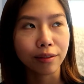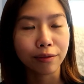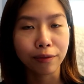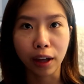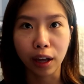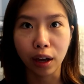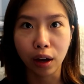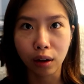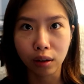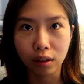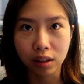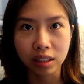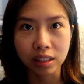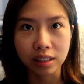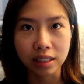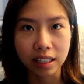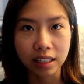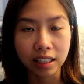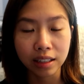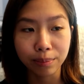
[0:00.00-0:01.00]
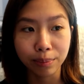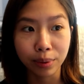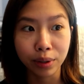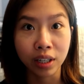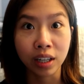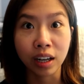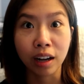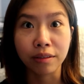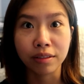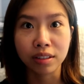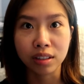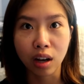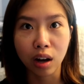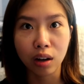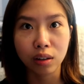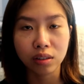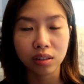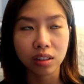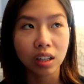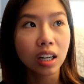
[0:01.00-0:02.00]
failed because i didn't put enough
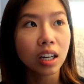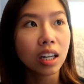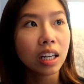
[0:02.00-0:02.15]
salt